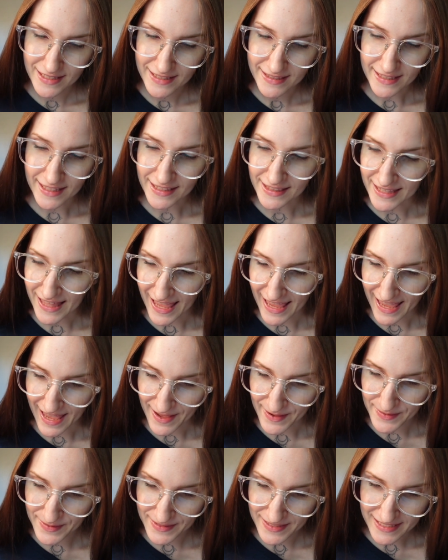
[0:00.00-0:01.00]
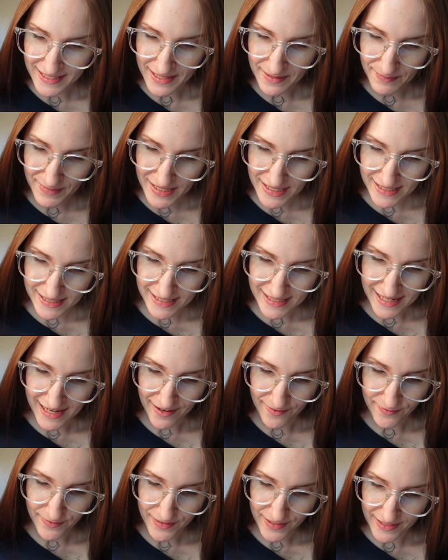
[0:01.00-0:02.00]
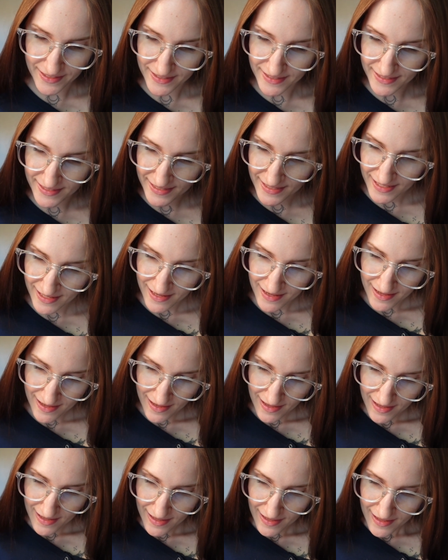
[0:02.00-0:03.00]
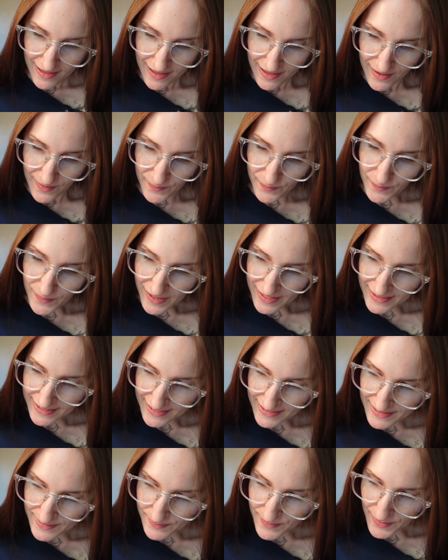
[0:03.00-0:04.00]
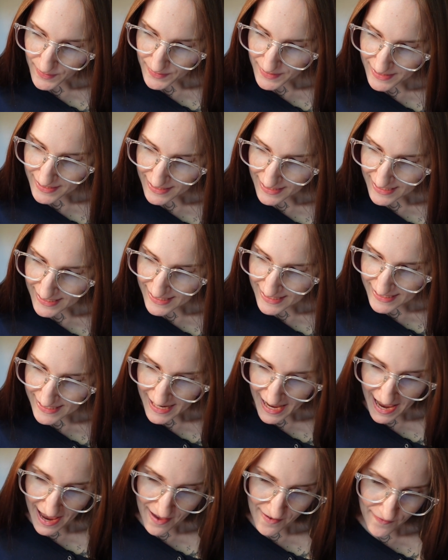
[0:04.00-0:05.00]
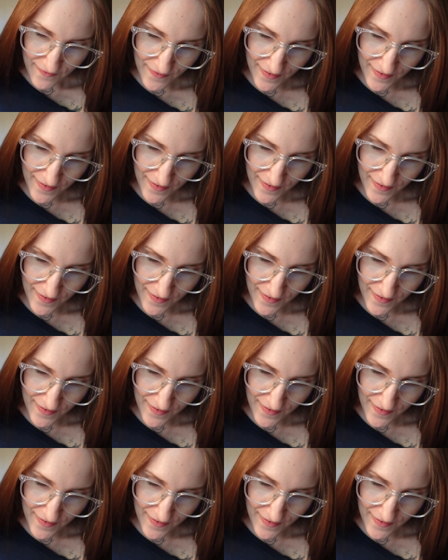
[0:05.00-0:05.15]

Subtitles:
the layout. Let me see if there's one that's mostly safe.